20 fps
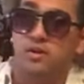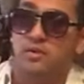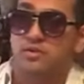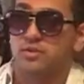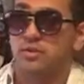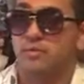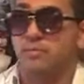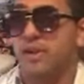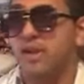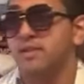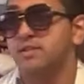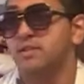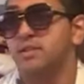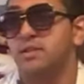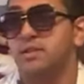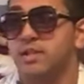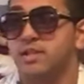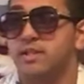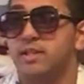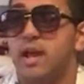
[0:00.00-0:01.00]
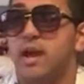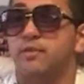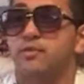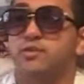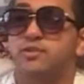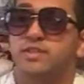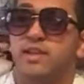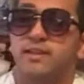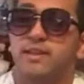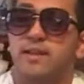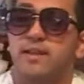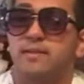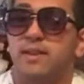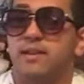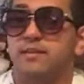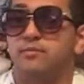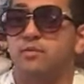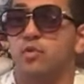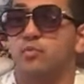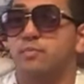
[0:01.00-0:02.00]
So basically, now they're saying that
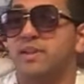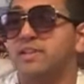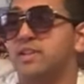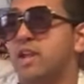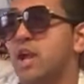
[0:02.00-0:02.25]
like they're big